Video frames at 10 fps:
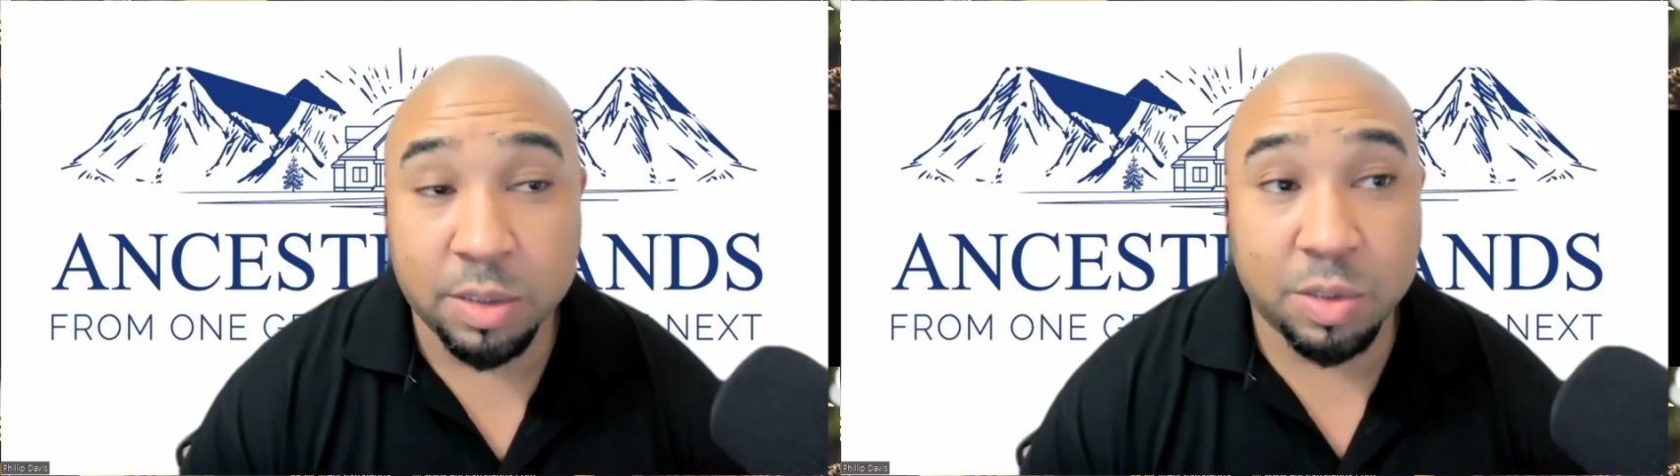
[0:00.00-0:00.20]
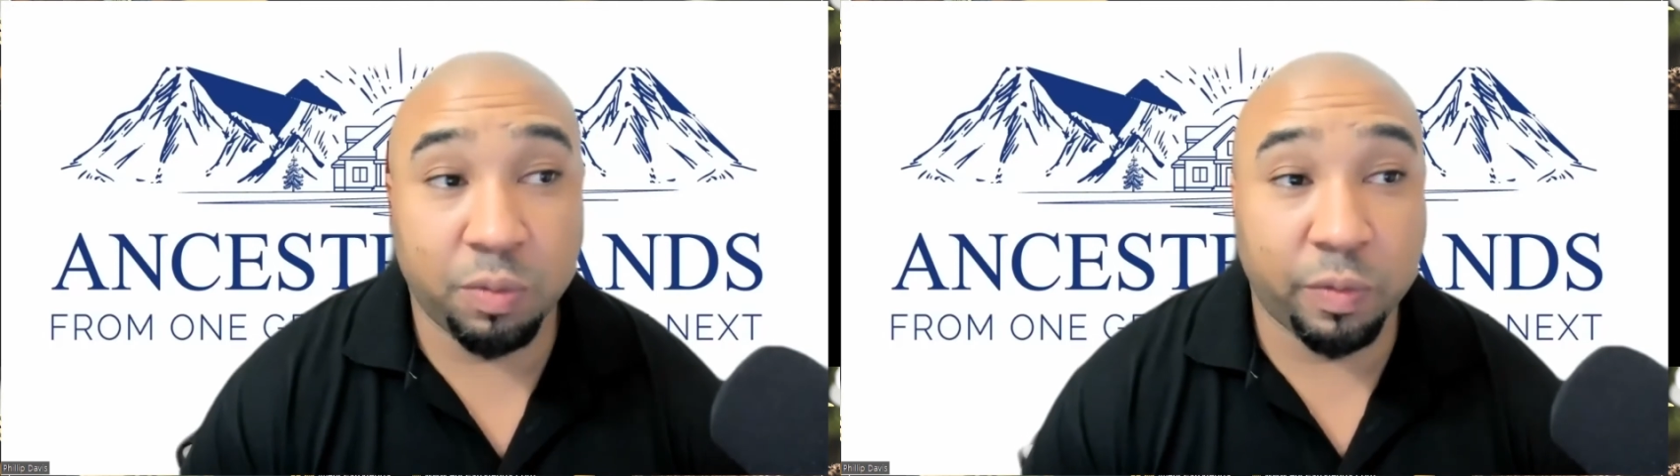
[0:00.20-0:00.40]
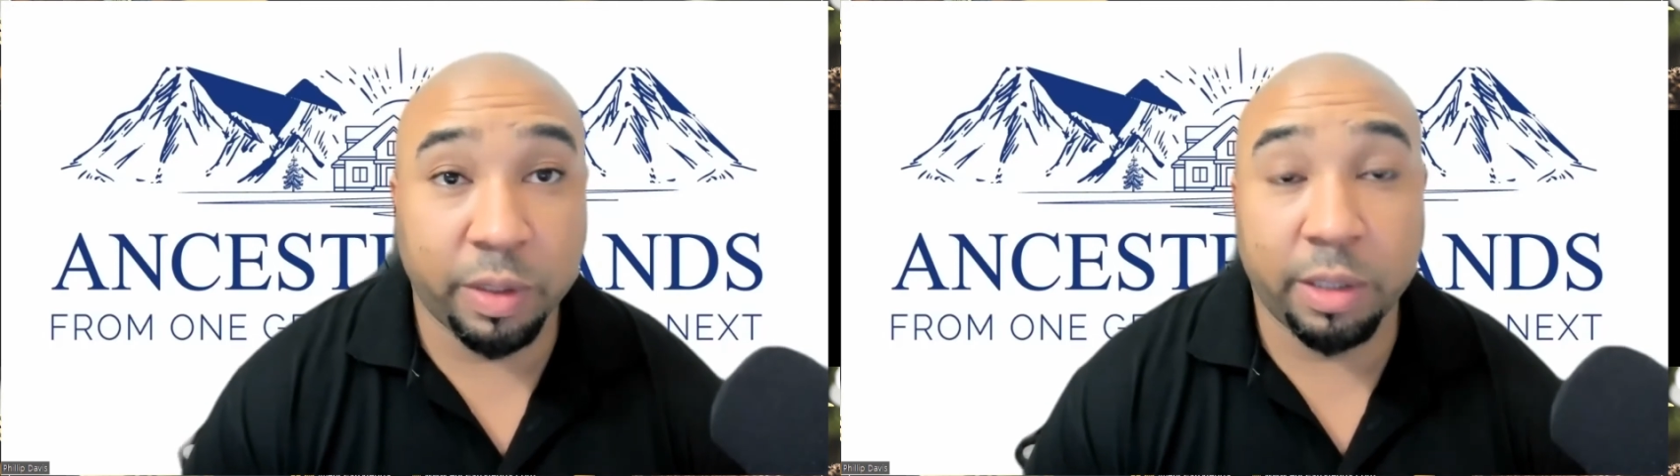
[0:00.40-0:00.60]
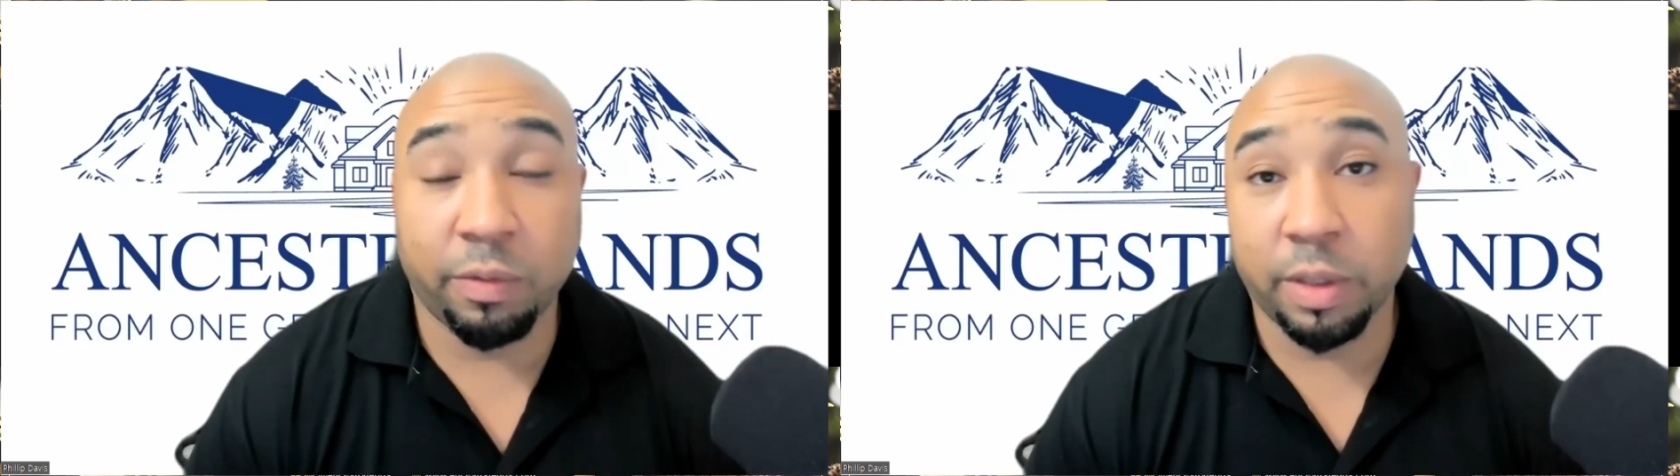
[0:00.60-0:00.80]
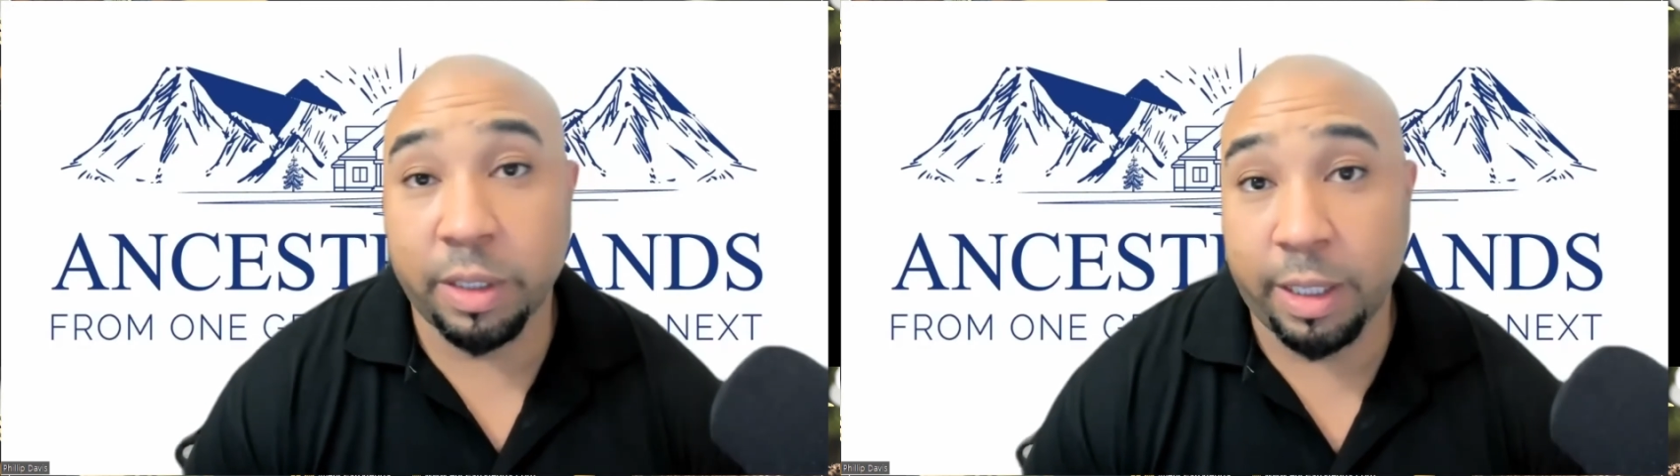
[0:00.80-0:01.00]
to really,
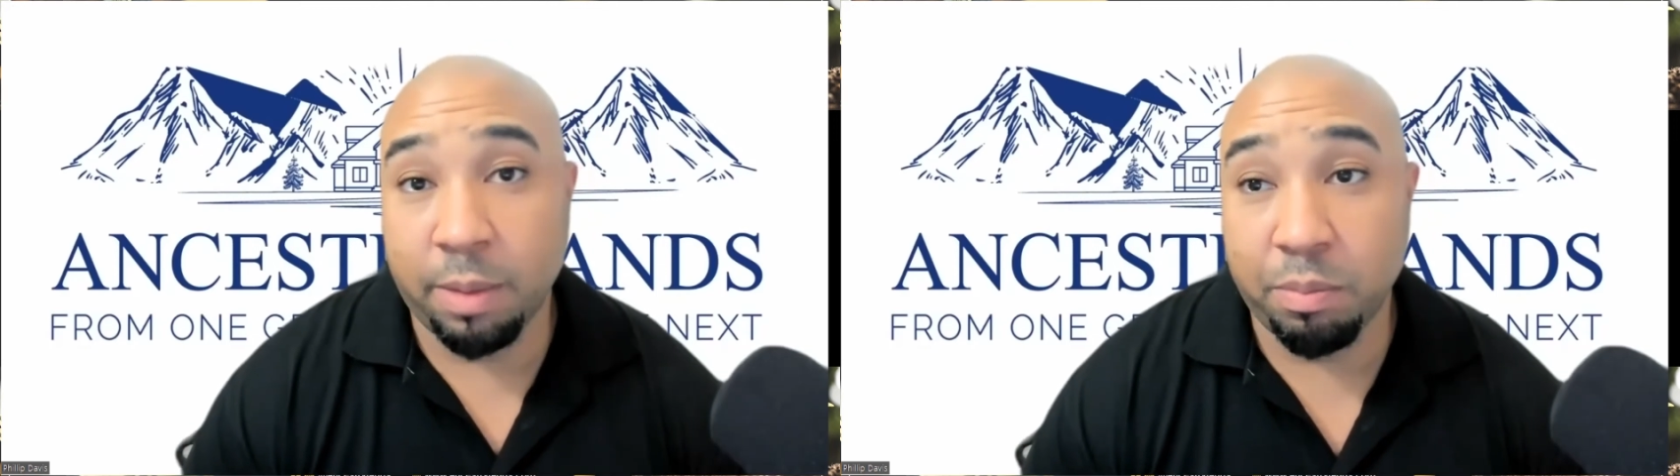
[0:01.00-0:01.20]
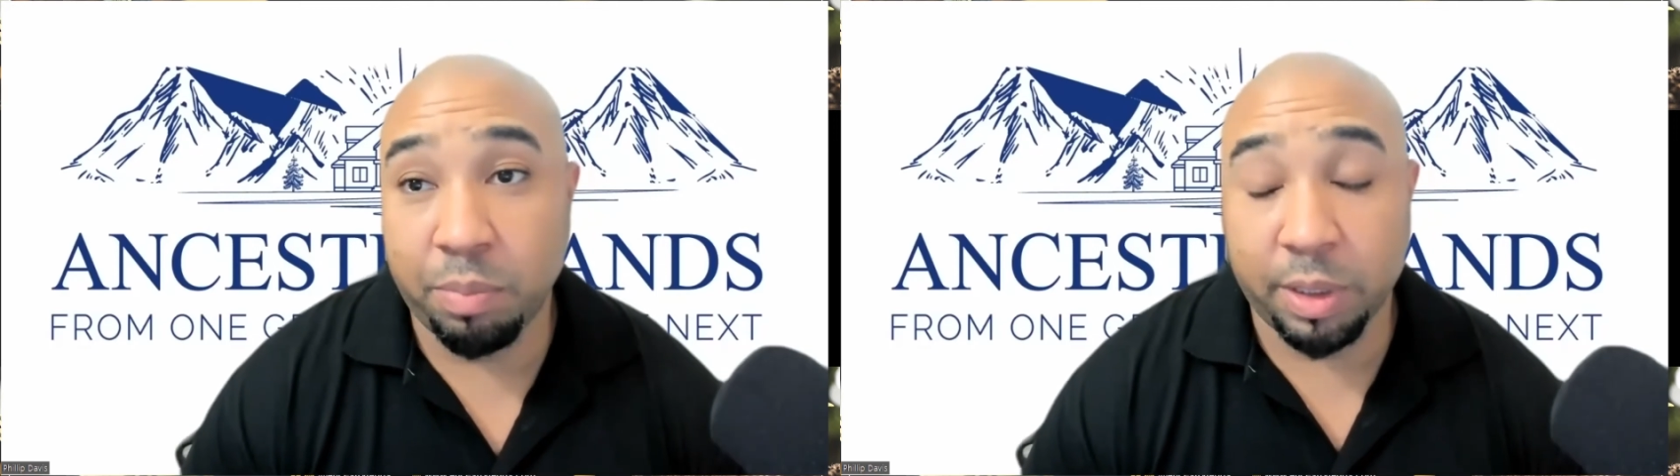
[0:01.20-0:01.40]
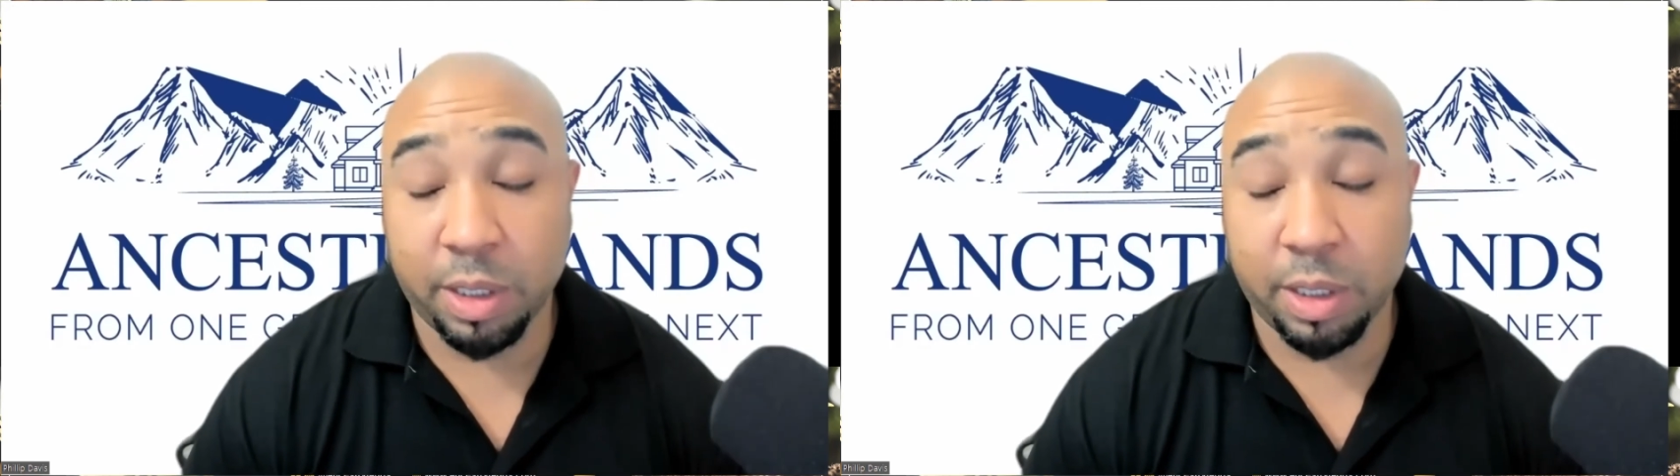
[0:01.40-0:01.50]
really build